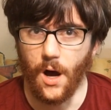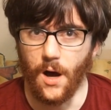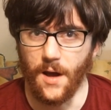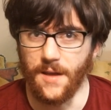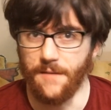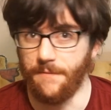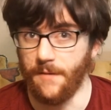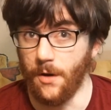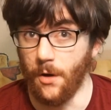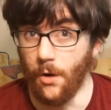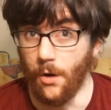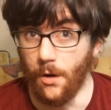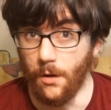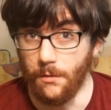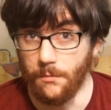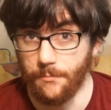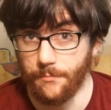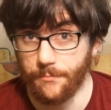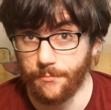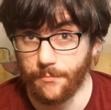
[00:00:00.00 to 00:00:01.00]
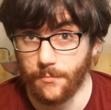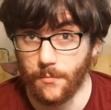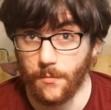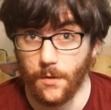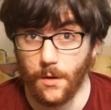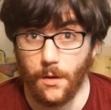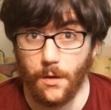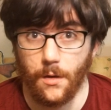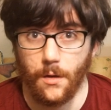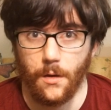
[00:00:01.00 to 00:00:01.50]
if at all.
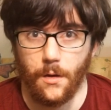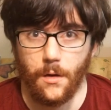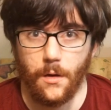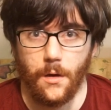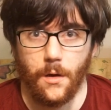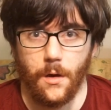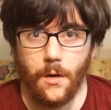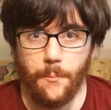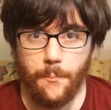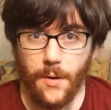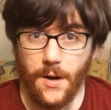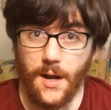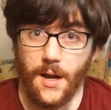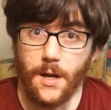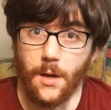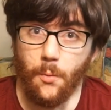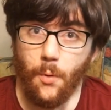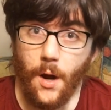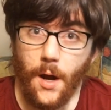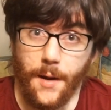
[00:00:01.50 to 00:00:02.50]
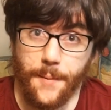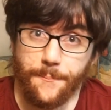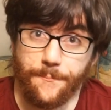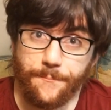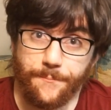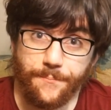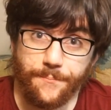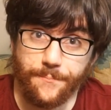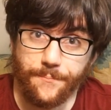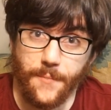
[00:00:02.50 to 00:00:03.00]
But anyway,
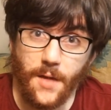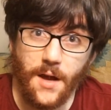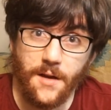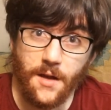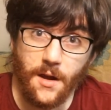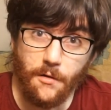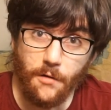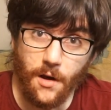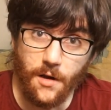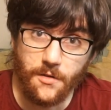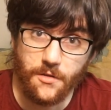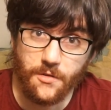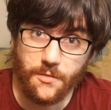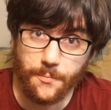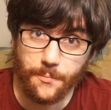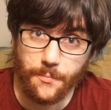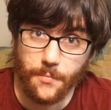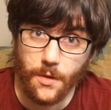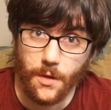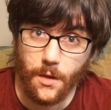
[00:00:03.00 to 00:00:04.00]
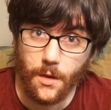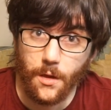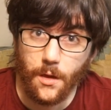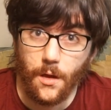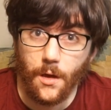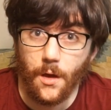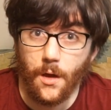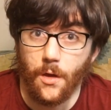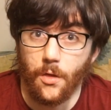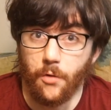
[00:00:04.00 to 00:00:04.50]
I digress.
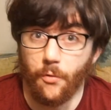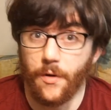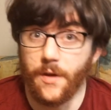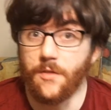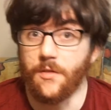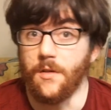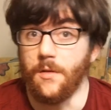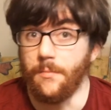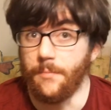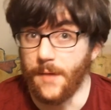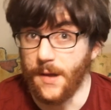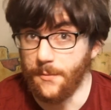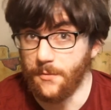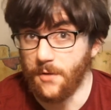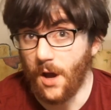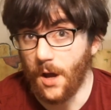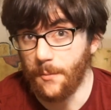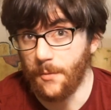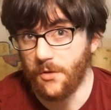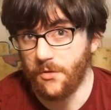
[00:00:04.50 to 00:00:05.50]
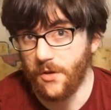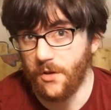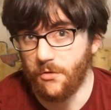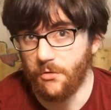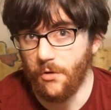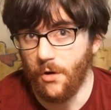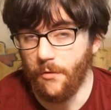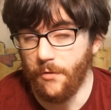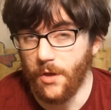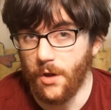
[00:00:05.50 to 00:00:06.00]
The reason that I'm talking about
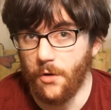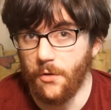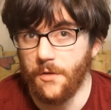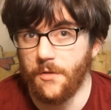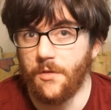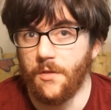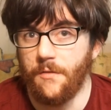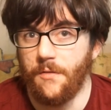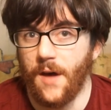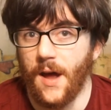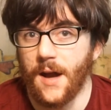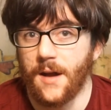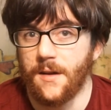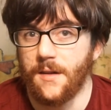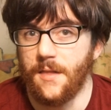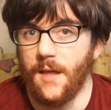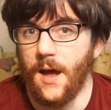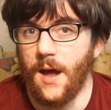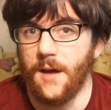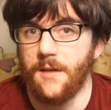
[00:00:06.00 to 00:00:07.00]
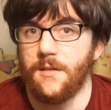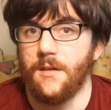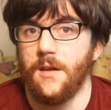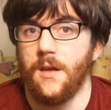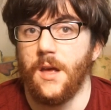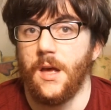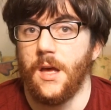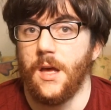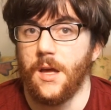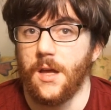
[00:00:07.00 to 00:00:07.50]
sensory overload is the fact that
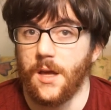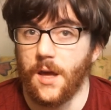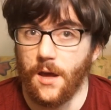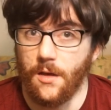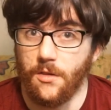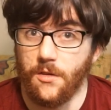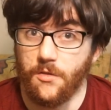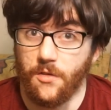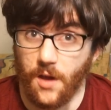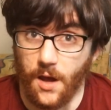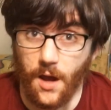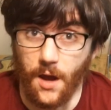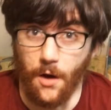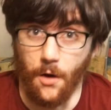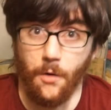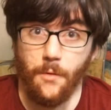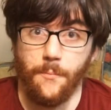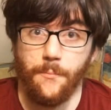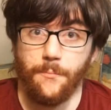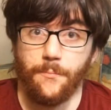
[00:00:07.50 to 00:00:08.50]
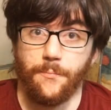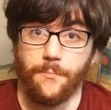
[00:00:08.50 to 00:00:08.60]
Kayla's hair,